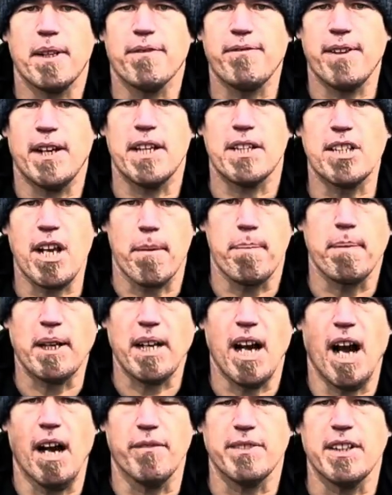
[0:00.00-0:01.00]
first type of
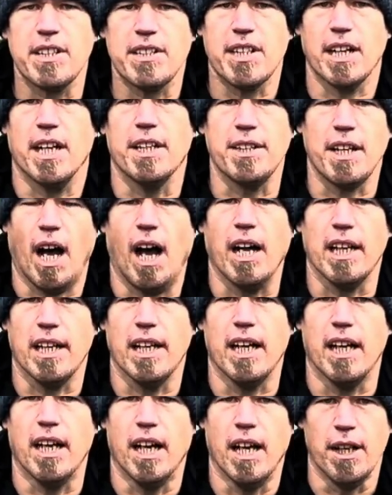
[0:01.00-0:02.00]
carving turn that I
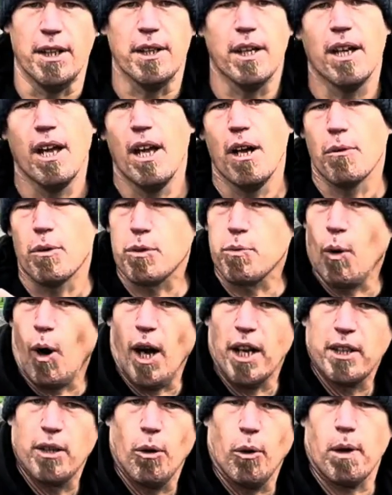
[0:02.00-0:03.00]
learned was what
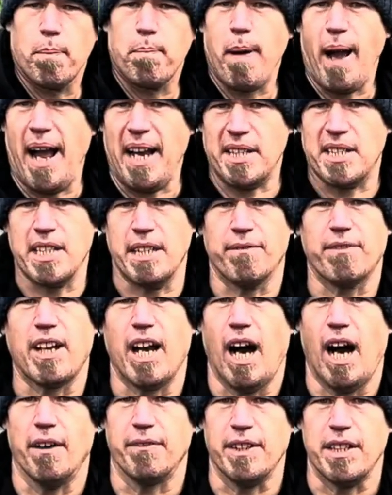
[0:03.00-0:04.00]
I call a passive
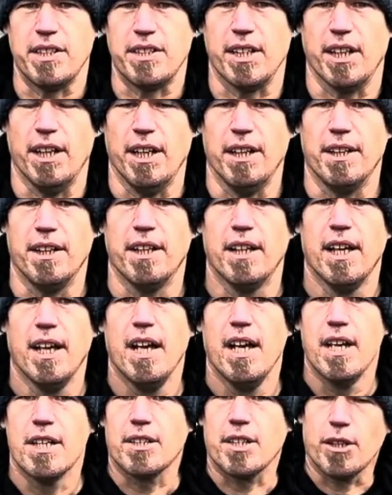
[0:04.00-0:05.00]
carving turn.
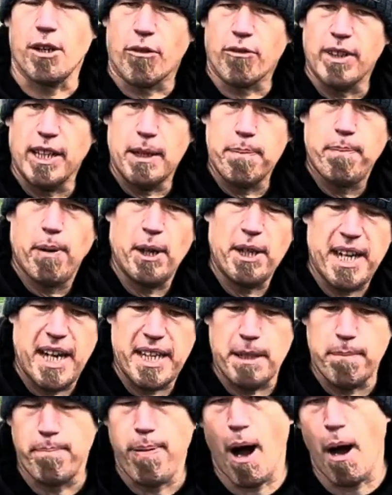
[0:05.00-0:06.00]
So not really putting
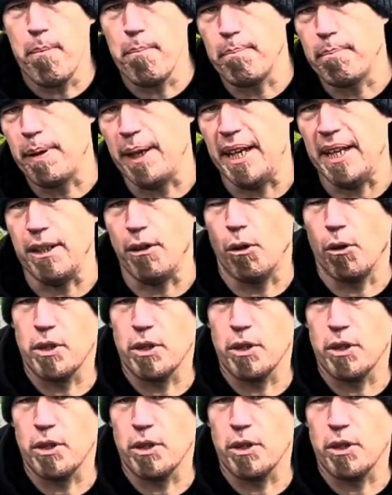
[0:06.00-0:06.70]
any pumping or